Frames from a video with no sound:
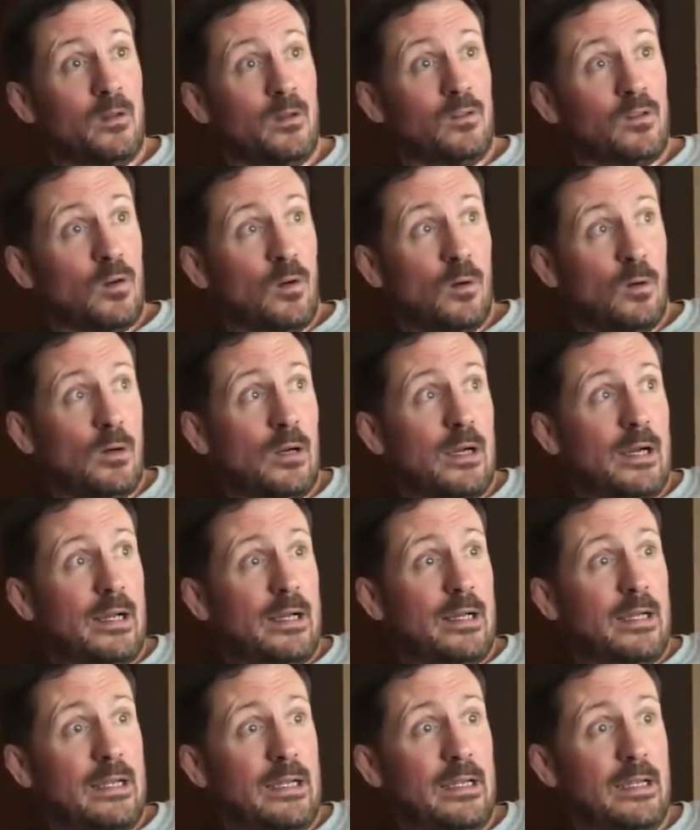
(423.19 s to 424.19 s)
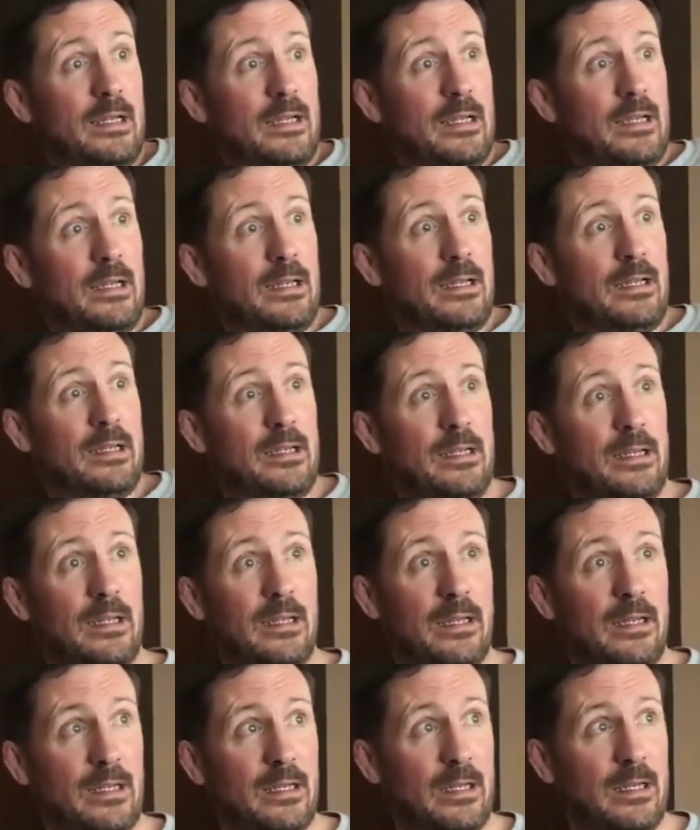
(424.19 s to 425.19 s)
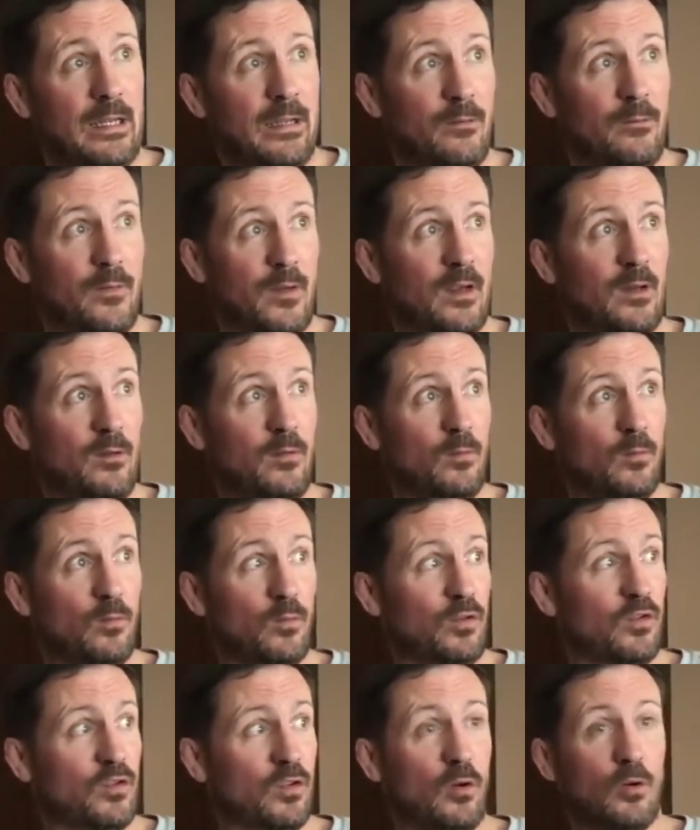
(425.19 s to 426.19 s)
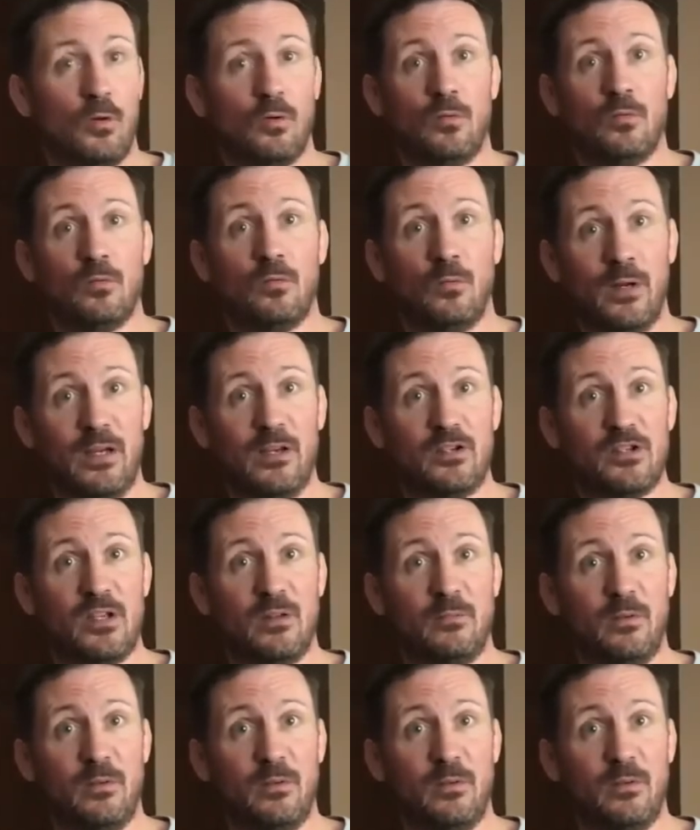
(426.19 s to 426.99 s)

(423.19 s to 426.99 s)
So if he was so wished,